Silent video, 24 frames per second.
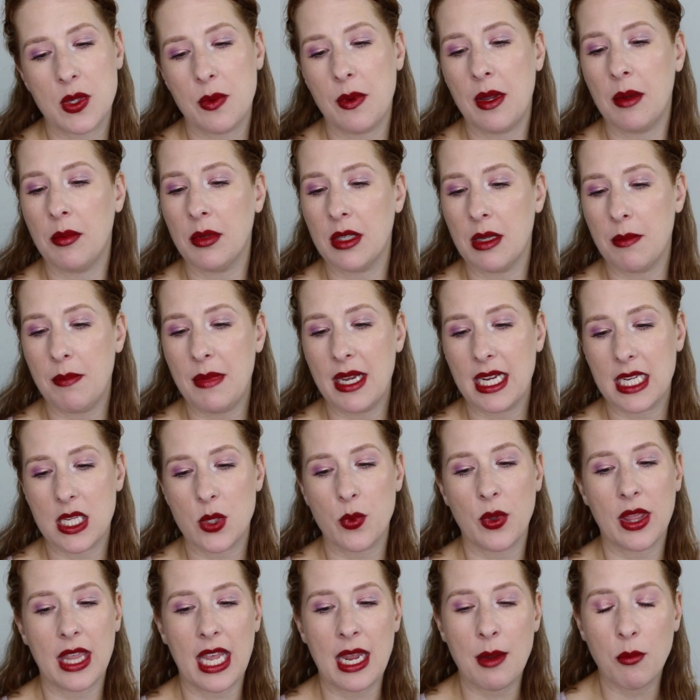to be able to mix
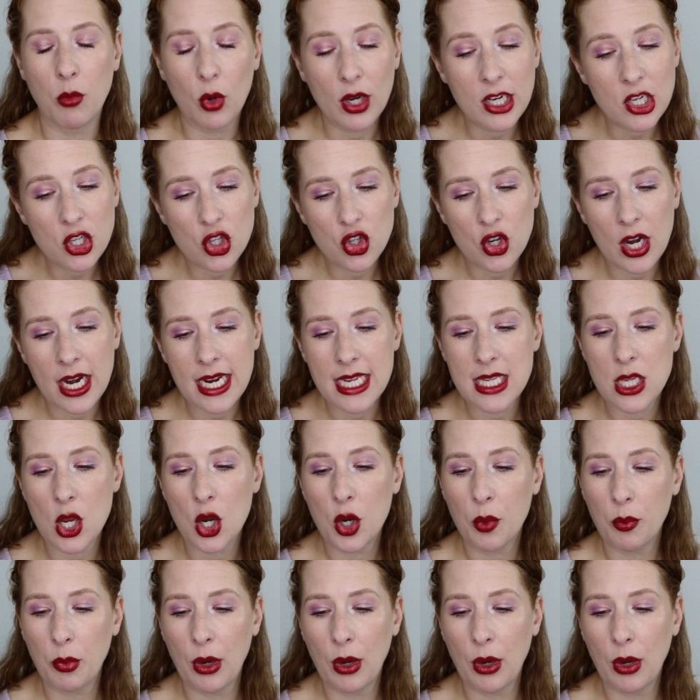with a moisturizer,